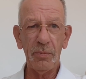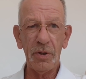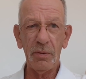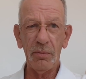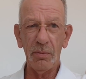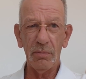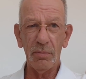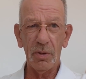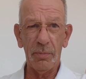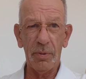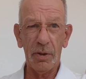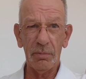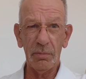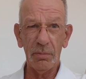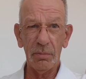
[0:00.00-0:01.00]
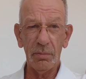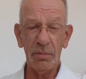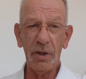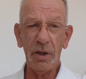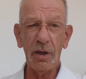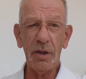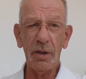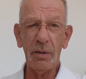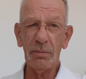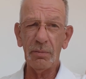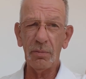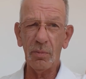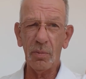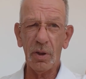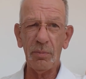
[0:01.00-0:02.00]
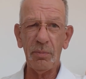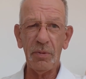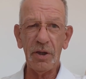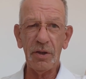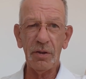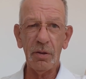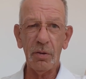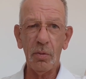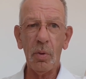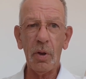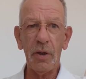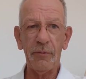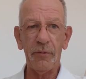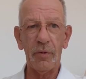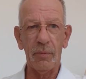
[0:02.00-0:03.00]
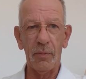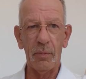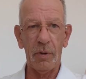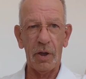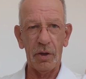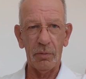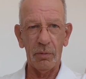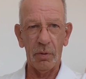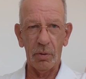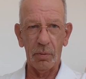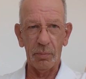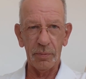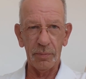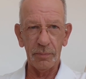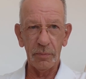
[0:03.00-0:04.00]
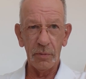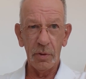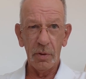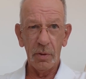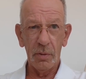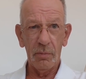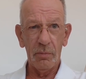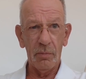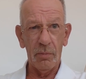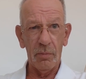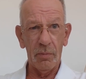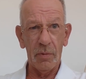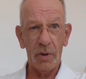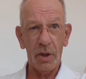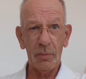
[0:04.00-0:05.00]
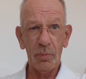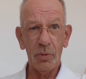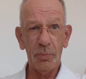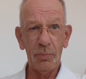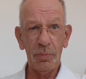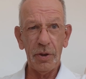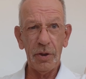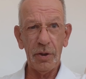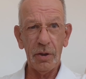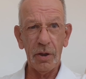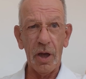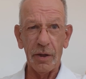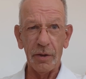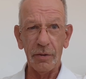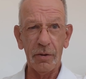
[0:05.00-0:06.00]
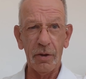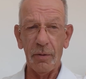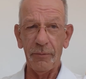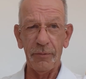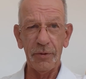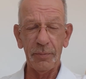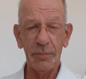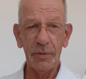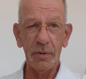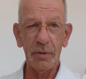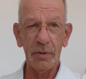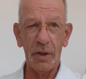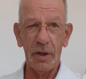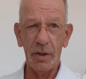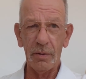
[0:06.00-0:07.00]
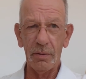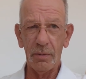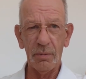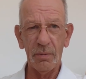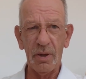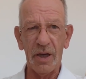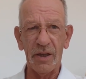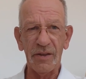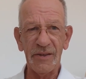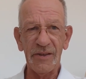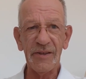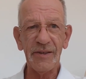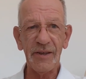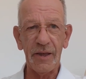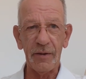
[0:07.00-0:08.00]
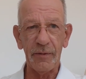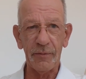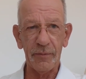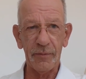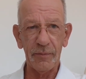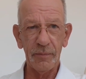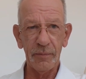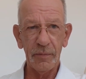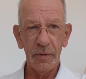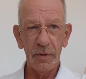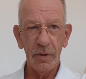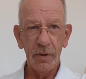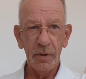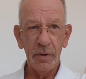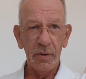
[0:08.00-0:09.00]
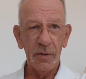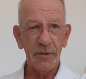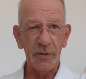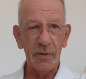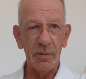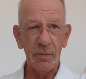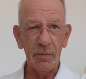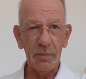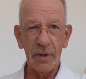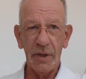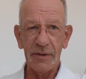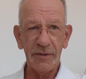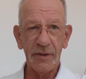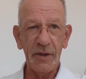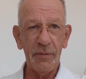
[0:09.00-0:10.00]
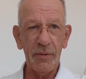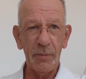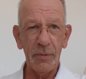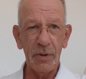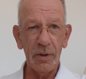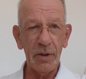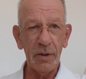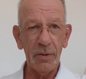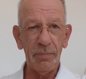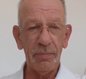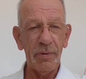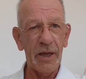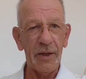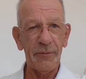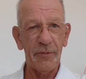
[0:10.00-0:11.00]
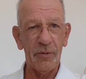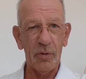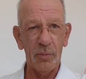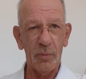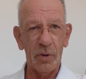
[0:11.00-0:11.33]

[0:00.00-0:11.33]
be about nearly 1 meter away from the main rope. That would be uncomfortable and unsafe. So let's give them a little platform